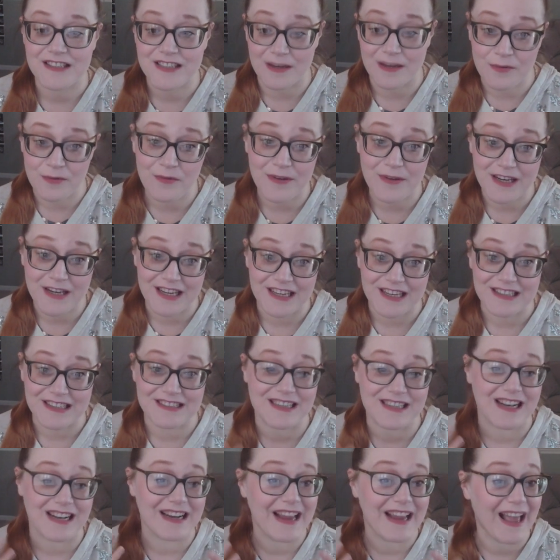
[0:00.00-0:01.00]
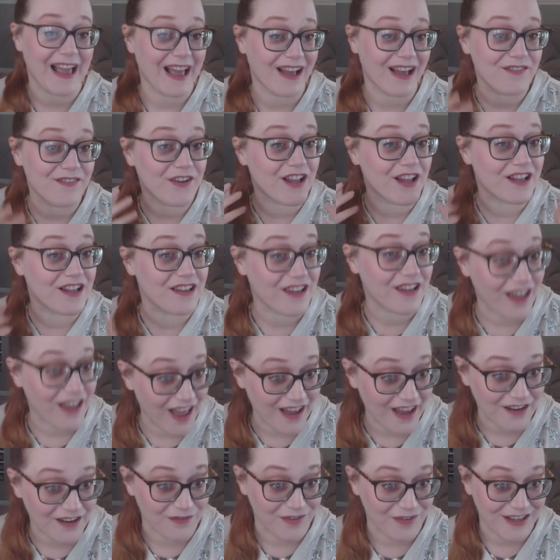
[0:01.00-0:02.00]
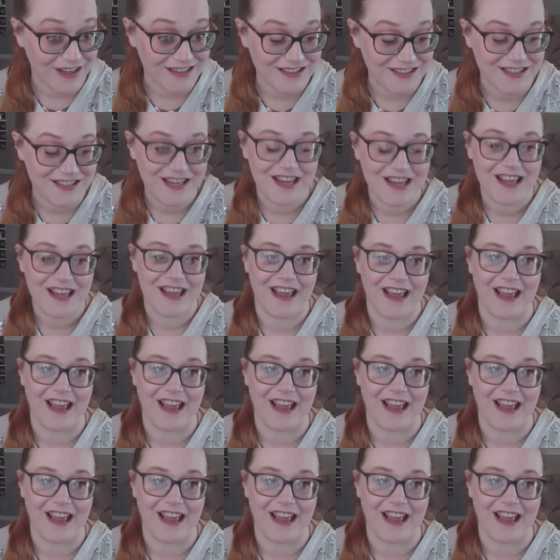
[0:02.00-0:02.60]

Some of it is, and I have a lot of it.